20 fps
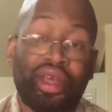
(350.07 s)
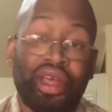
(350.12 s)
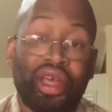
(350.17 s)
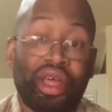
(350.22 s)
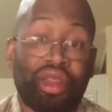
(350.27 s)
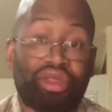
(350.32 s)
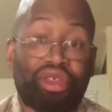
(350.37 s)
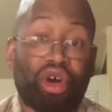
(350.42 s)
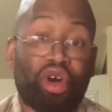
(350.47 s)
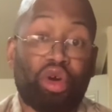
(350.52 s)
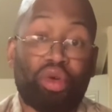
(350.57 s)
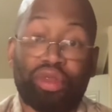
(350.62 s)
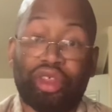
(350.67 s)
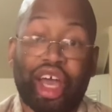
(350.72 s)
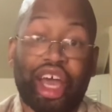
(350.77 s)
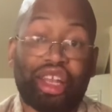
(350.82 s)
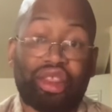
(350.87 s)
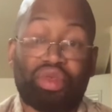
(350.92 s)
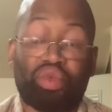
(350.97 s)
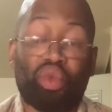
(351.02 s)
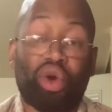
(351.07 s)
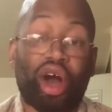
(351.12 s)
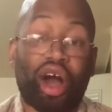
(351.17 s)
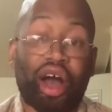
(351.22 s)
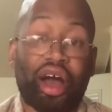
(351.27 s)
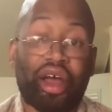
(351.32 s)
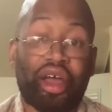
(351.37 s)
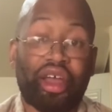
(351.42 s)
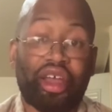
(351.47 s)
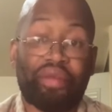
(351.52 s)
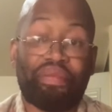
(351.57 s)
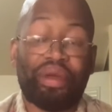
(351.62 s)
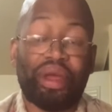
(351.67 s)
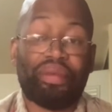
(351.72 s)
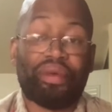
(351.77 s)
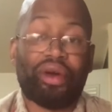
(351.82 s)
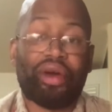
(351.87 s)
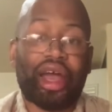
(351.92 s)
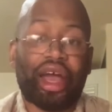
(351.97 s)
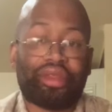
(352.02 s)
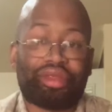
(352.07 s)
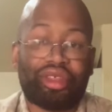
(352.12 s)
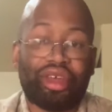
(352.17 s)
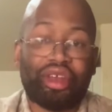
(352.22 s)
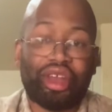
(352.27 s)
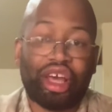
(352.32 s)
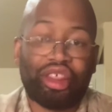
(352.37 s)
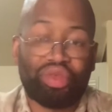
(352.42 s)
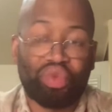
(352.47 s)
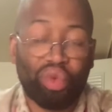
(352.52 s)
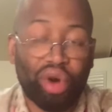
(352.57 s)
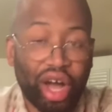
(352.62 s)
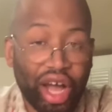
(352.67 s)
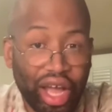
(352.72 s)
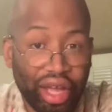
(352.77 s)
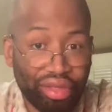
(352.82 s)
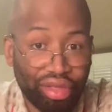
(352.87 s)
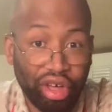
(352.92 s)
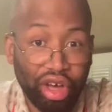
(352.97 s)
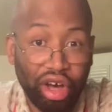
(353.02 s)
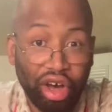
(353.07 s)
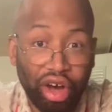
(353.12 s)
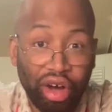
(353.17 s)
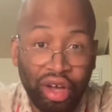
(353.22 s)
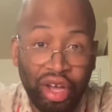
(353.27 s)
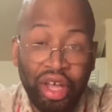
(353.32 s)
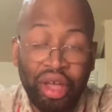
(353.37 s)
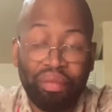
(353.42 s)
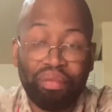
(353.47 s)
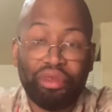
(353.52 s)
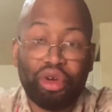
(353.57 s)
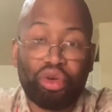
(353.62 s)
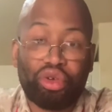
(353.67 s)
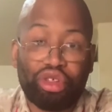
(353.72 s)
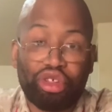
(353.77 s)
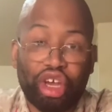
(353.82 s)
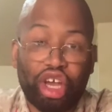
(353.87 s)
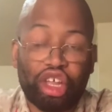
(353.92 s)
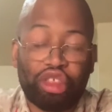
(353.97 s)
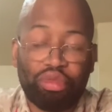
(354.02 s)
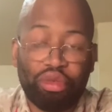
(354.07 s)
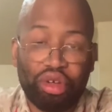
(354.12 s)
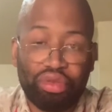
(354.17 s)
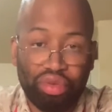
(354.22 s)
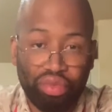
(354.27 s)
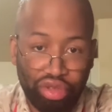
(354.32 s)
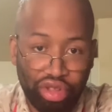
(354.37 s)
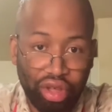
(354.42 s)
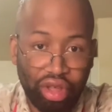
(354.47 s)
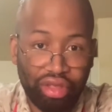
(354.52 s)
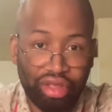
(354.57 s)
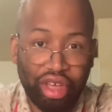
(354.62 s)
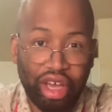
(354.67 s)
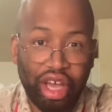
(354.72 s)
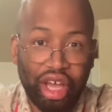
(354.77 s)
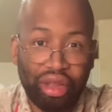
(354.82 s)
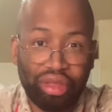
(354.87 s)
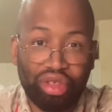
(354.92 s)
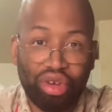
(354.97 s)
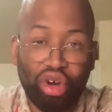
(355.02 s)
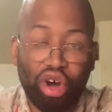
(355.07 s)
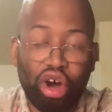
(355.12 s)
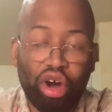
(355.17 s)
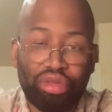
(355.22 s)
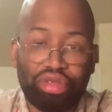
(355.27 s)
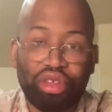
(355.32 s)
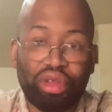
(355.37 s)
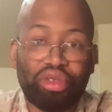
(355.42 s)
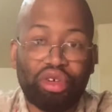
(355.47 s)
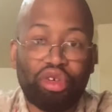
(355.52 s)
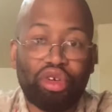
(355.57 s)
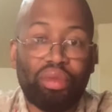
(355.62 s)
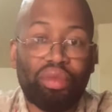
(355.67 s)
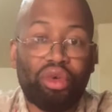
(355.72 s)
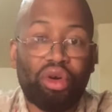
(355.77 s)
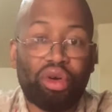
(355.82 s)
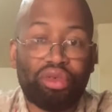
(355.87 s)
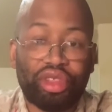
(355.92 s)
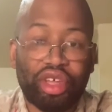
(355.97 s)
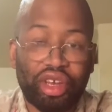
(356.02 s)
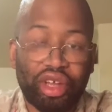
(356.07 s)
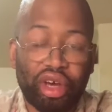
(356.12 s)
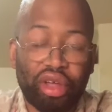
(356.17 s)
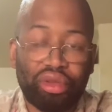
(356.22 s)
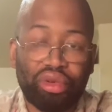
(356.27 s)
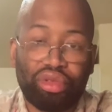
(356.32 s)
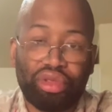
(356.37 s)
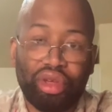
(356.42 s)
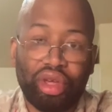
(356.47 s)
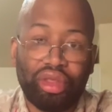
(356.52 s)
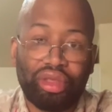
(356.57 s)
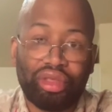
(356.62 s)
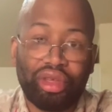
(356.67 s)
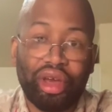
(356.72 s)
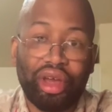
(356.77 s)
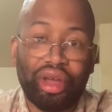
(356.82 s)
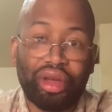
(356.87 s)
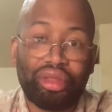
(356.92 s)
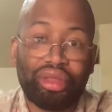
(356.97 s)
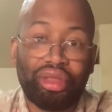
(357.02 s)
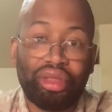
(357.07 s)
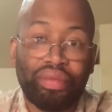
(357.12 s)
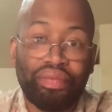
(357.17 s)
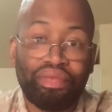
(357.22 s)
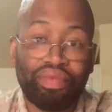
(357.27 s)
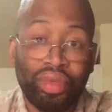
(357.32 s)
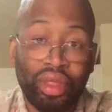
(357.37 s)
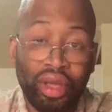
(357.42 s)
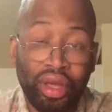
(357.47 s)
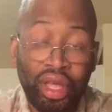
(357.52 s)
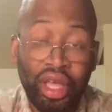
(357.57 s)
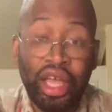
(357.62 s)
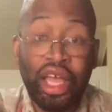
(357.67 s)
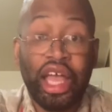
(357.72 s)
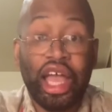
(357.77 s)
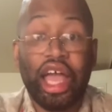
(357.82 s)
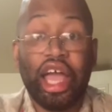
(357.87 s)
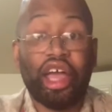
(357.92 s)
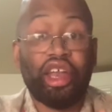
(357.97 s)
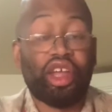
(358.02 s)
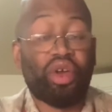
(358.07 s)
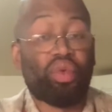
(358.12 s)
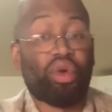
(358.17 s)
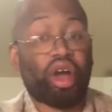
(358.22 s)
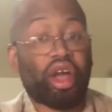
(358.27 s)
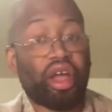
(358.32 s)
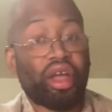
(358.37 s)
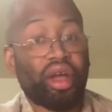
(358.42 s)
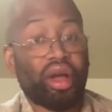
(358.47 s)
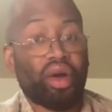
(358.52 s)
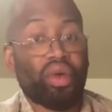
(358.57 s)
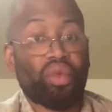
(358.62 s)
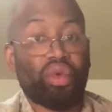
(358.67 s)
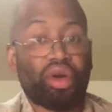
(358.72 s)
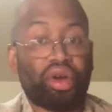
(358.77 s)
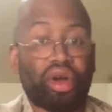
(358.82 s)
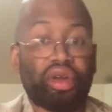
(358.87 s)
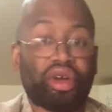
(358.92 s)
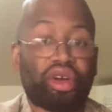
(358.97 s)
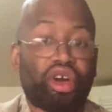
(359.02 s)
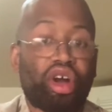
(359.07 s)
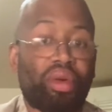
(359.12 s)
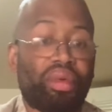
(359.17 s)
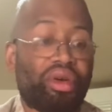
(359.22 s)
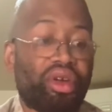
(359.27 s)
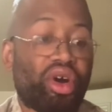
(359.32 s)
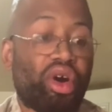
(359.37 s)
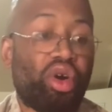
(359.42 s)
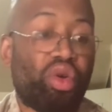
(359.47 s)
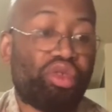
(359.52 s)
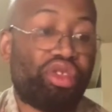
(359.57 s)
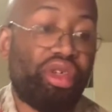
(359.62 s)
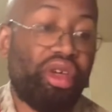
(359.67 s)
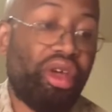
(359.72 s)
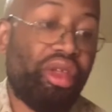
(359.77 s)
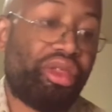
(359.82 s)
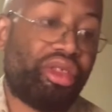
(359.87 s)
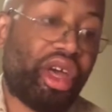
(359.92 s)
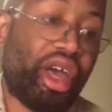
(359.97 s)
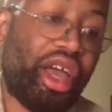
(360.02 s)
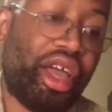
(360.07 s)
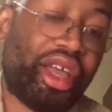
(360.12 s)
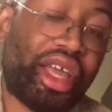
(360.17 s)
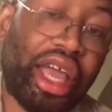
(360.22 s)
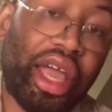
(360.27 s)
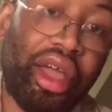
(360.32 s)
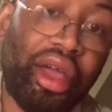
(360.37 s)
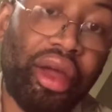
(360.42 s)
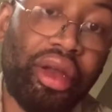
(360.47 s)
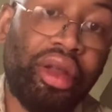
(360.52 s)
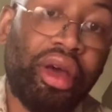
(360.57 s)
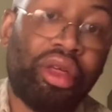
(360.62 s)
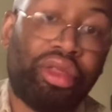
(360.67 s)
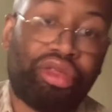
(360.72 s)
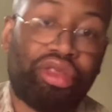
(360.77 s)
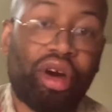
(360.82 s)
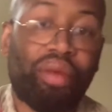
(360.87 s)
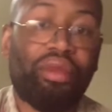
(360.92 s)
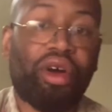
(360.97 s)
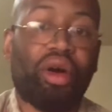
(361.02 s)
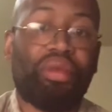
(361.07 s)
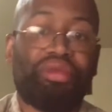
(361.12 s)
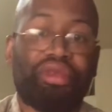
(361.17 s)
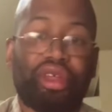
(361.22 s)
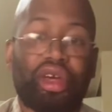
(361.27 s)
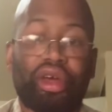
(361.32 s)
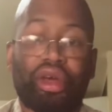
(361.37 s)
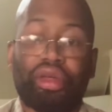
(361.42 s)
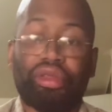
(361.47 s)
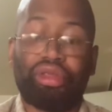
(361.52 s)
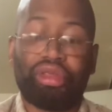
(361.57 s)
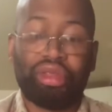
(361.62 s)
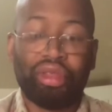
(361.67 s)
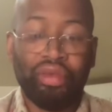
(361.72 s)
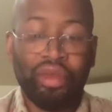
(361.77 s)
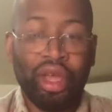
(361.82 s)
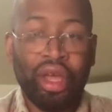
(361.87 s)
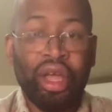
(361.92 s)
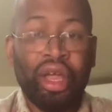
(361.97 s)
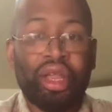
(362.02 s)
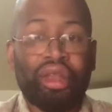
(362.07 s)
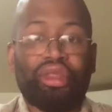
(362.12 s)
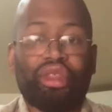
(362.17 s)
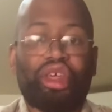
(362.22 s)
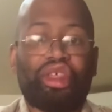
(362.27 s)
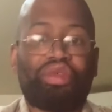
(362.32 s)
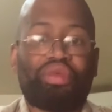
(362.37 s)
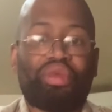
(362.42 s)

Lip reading: So that's why, if people are asking, that's why the milkshake special cheesecakes cost a little more than the other cheesecakes. Anyway, we're going to cover the whole cheesecake in some of this. This